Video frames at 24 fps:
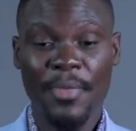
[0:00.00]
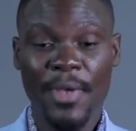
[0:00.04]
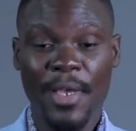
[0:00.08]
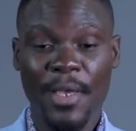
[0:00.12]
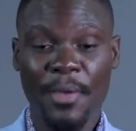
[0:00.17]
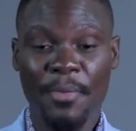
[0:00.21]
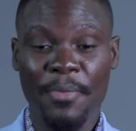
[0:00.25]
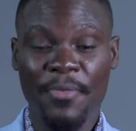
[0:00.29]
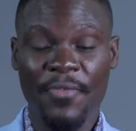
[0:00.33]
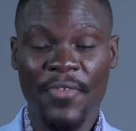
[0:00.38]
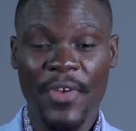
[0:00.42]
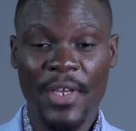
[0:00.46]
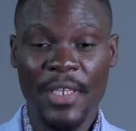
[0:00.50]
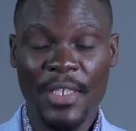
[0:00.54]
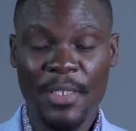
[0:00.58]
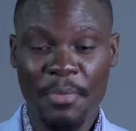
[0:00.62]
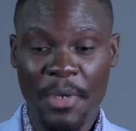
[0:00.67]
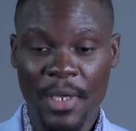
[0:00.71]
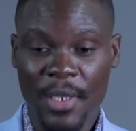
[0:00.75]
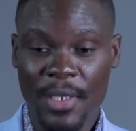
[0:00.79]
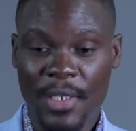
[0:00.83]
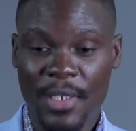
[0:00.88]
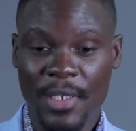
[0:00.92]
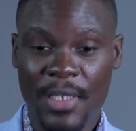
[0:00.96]

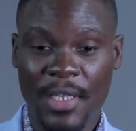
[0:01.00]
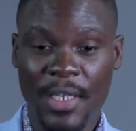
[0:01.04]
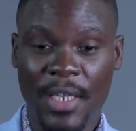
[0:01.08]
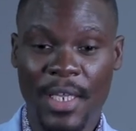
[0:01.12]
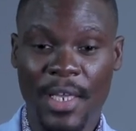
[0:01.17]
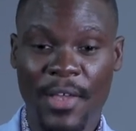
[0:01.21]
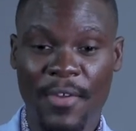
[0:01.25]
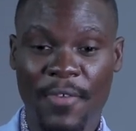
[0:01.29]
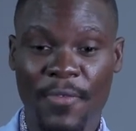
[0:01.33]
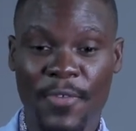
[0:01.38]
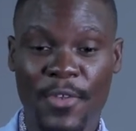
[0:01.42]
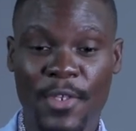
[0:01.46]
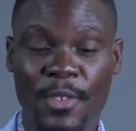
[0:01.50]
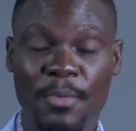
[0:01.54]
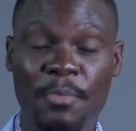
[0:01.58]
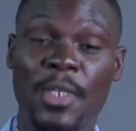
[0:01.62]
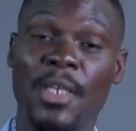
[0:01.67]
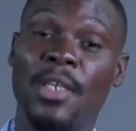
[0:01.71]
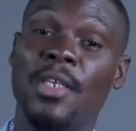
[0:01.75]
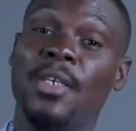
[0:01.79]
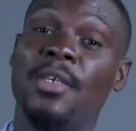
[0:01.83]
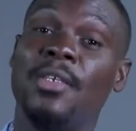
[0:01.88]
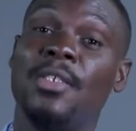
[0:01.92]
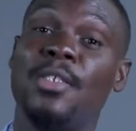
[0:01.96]
Investments.
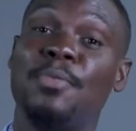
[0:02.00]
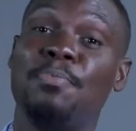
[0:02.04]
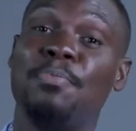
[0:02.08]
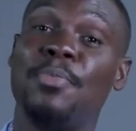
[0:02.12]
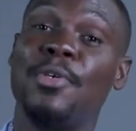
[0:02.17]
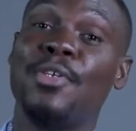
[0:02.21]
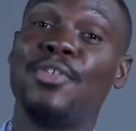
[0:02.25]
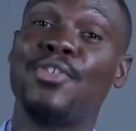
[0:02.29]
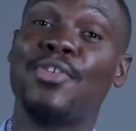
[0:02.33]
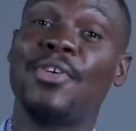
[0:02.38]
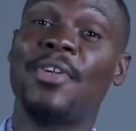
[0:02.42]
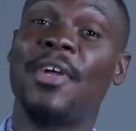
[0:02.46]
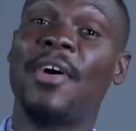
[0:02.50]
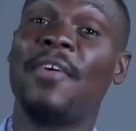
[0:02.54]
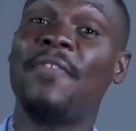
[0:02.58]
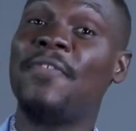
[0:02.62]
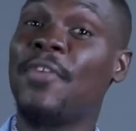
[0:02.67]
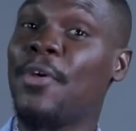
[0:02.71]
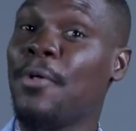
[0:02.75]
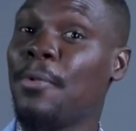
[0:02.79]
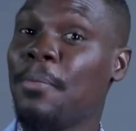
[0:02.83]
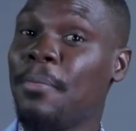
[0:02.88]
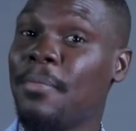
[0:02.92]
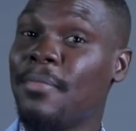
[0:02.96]
They sponsored our
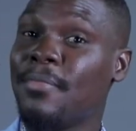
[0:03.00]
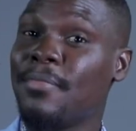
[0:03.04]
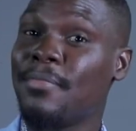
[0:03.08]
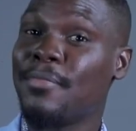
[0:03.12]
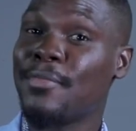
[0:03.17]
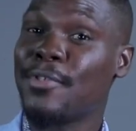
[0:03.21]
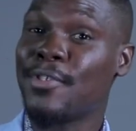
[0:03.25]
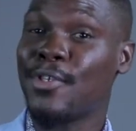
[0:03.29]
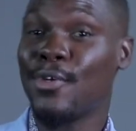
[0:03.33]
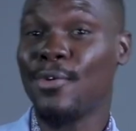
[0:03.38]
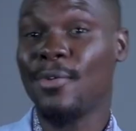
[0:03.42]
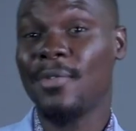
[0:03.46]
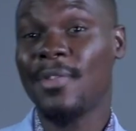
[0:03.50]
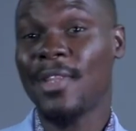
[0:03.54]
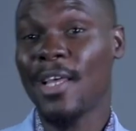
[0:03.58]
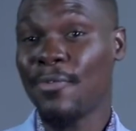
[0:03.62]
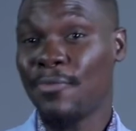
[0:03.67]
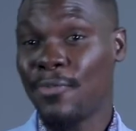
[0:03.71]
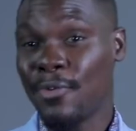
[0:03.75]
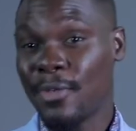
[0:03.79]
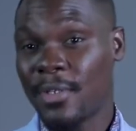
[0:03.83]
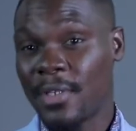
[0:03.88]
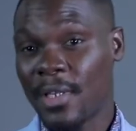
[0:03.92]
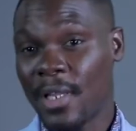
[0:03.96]
film. So
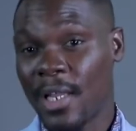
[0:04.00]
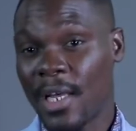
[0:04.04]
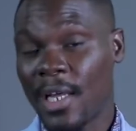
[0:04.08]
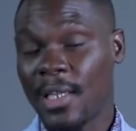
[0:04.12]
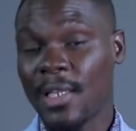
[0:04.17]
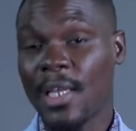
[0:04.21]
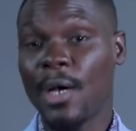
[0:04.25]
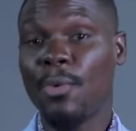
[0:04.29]
thankful to that.